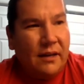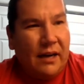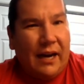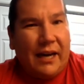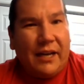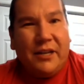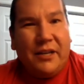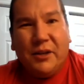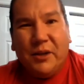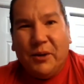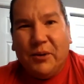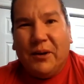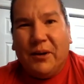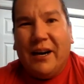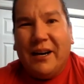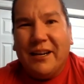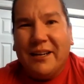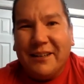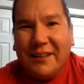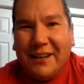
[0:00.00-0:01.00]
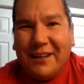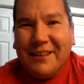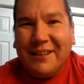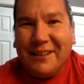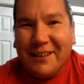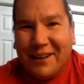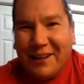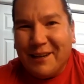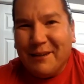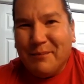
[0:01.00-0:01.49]
I could go on and on
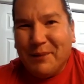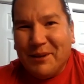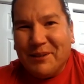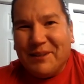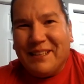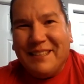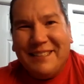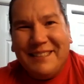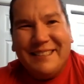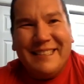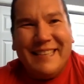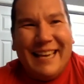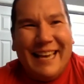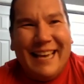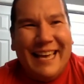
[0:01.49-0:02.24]
and on about this,